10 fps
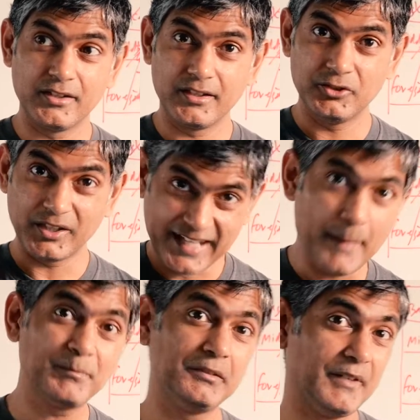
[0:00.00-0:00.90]
You're
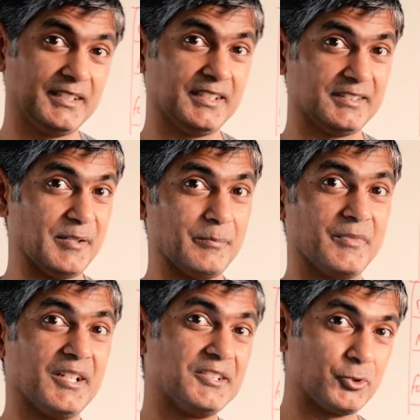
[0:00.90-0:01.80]
captivating them
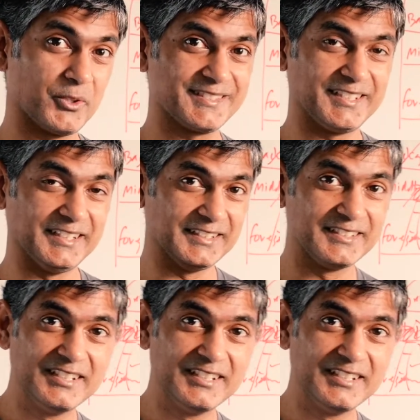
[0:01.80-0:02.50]
to your scene.